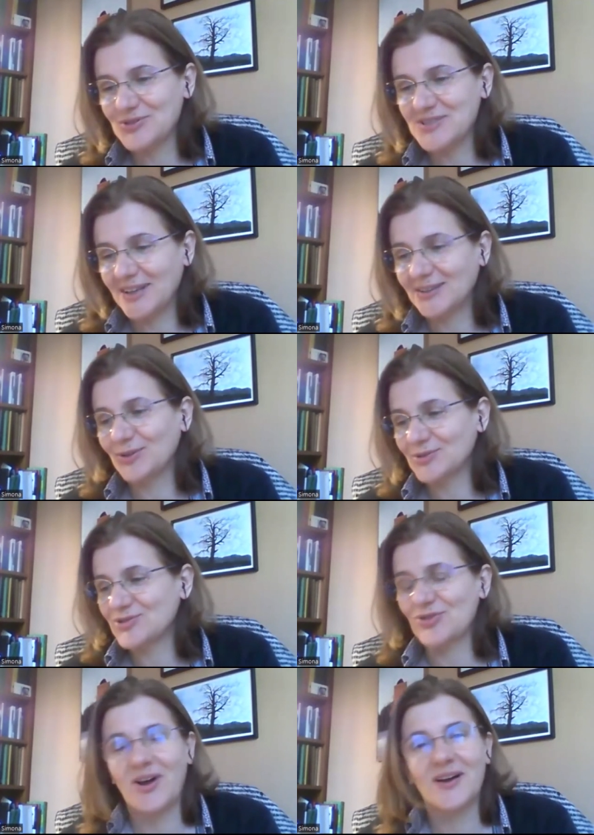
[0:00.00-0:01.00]
you said your
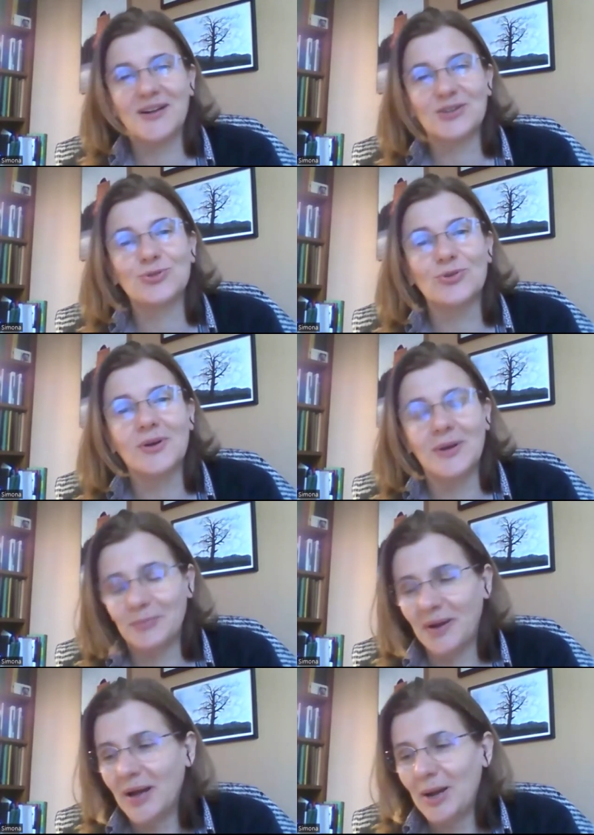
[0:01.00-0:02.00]
struggle to
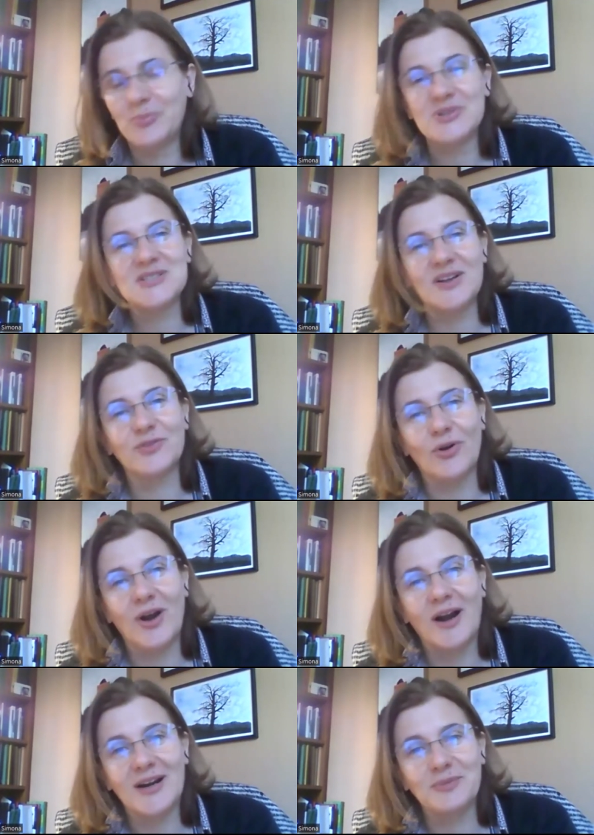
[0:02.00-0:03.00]
preserve your
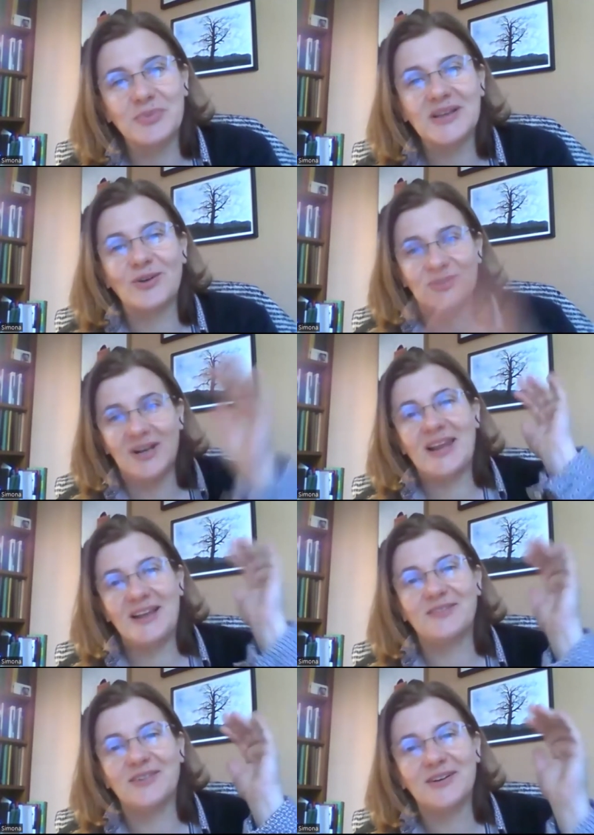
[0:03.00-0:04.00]
Arabic on the
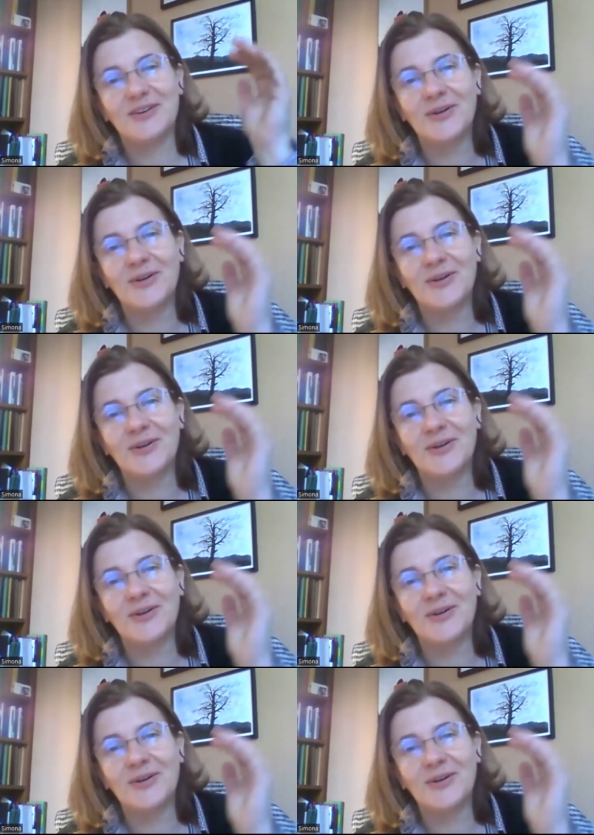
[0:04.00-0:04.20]
level.